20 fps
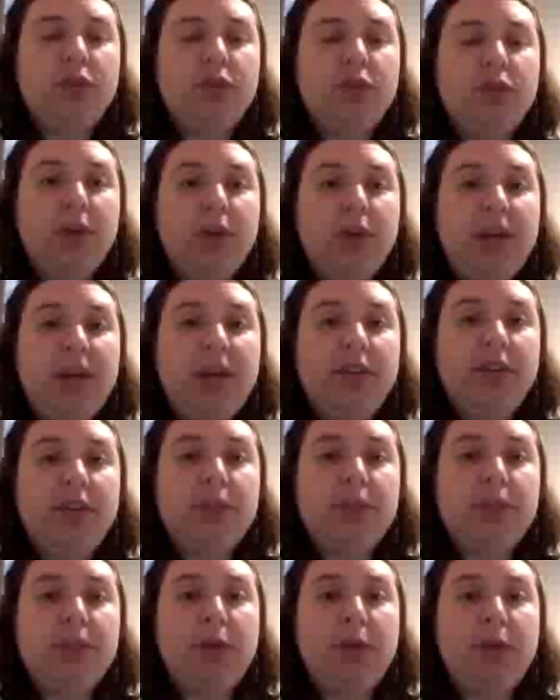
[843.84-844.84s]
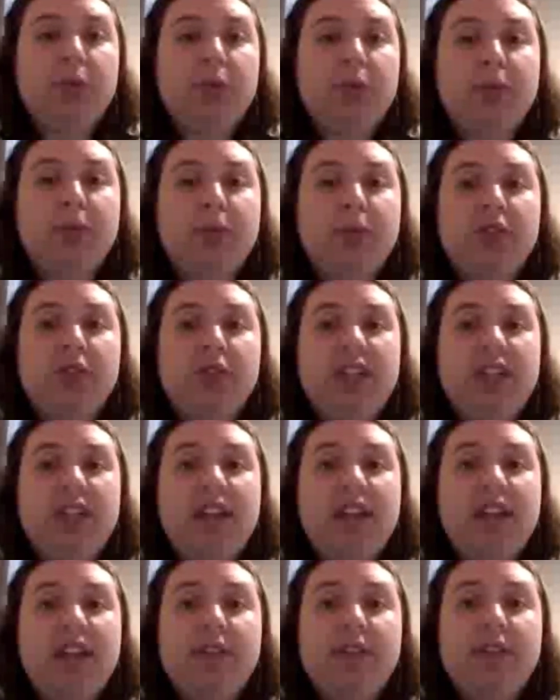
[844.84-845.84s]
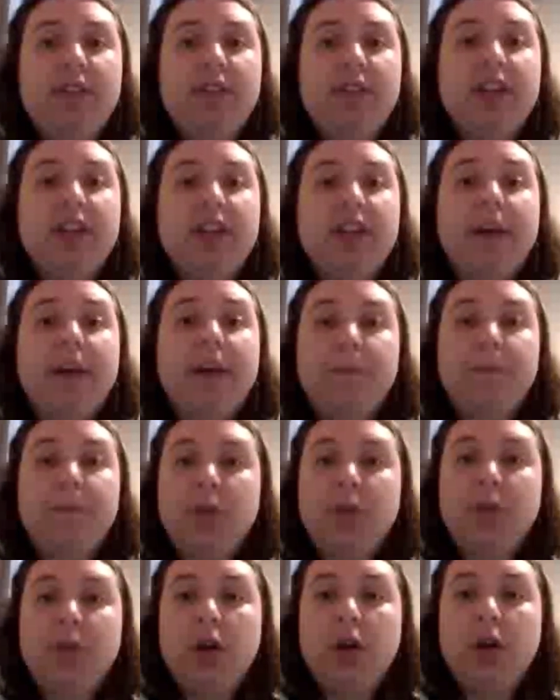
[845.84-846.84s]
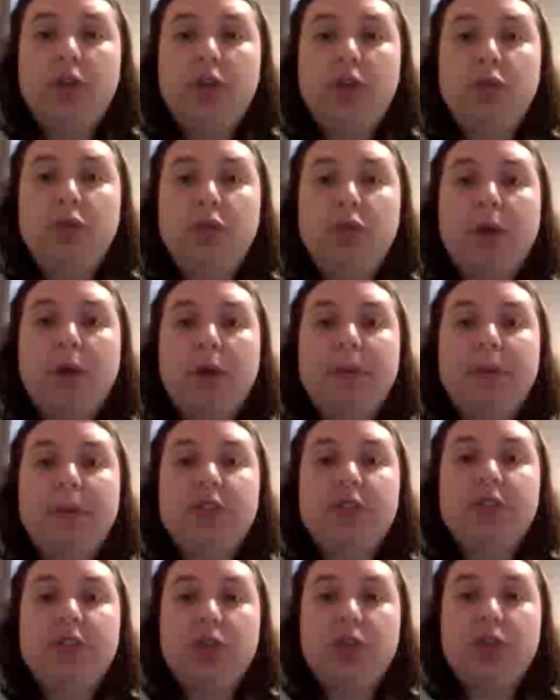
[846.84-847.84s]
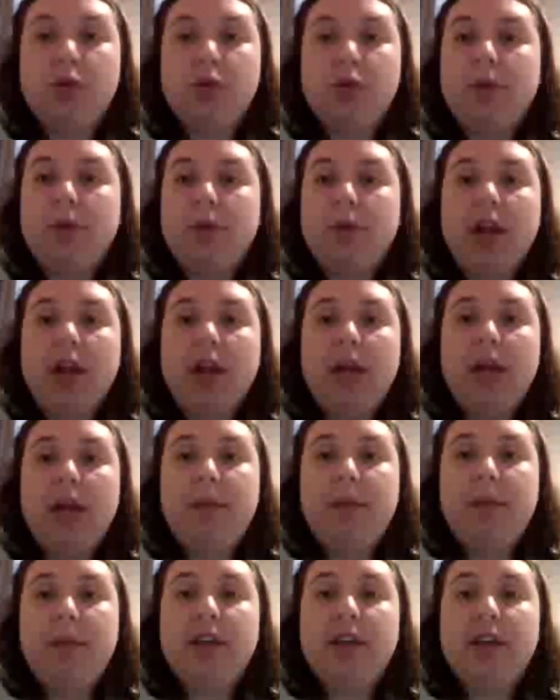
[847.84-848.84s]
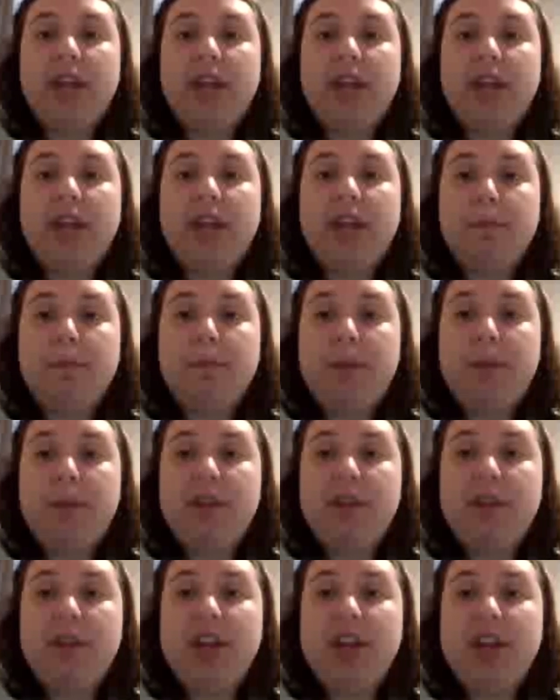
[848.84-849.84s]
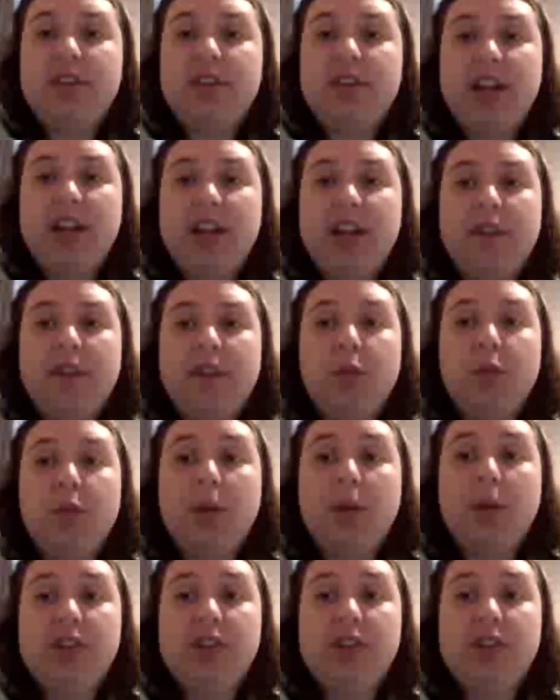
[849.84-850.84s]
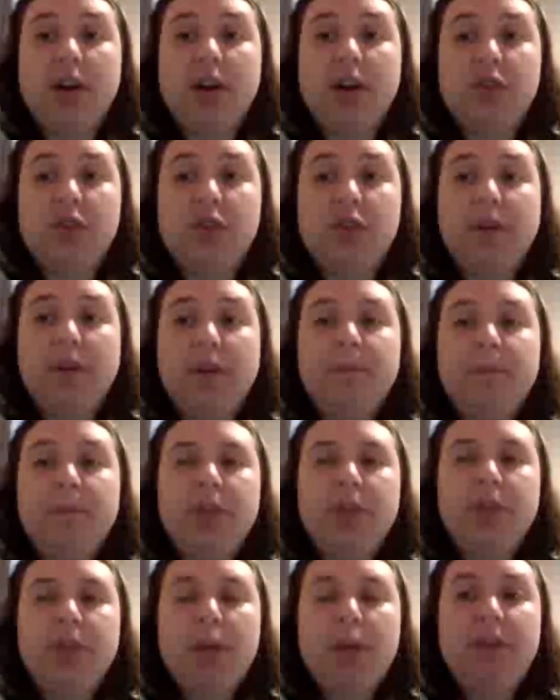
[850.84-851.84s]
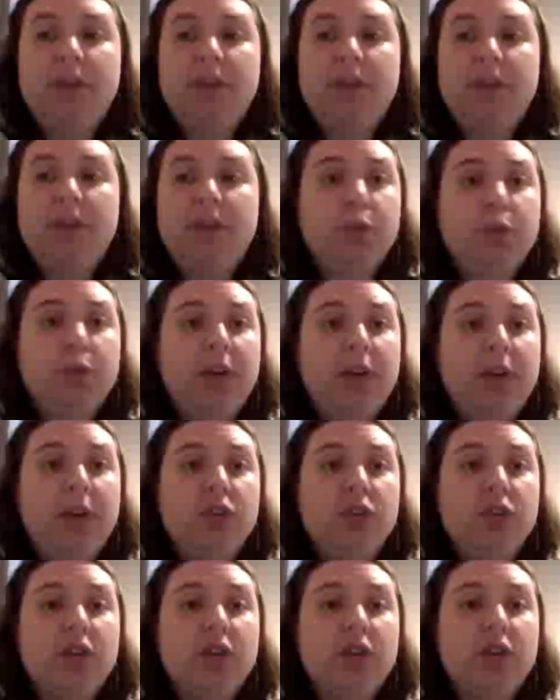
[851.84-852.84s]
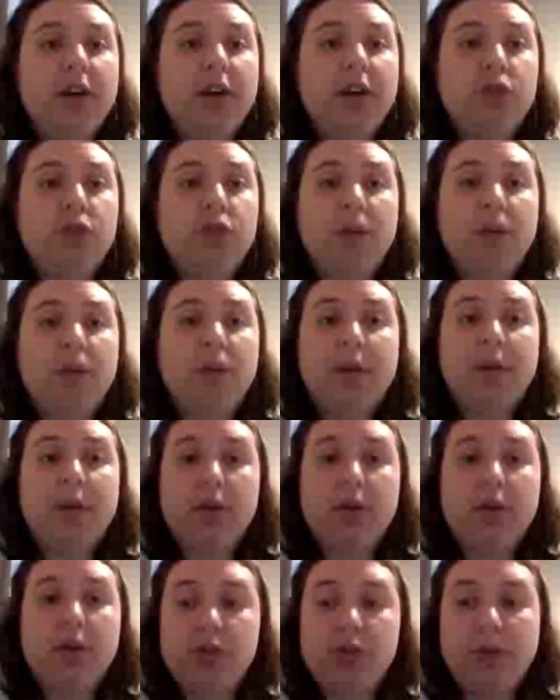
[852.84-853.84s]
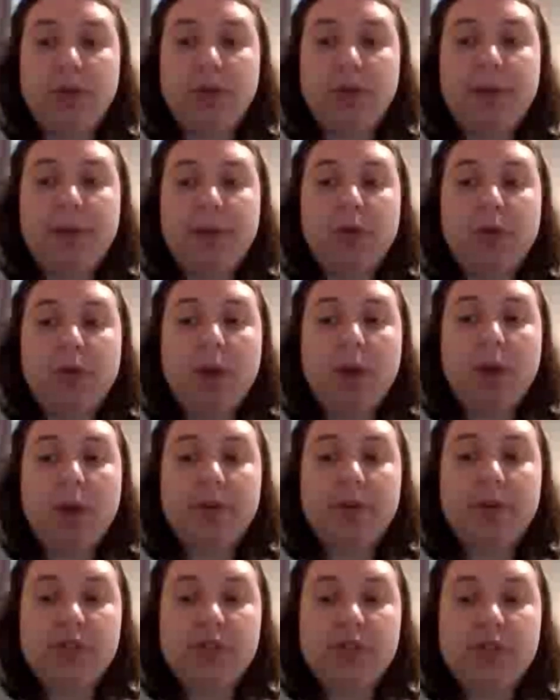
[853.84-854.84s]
Queen Elizabeth was Russell T. Davies' idea, told Roberts to, quote, "make it like a bit of the ending of The One Doctor," a Big Finish Productions audio drama also written by Roberts.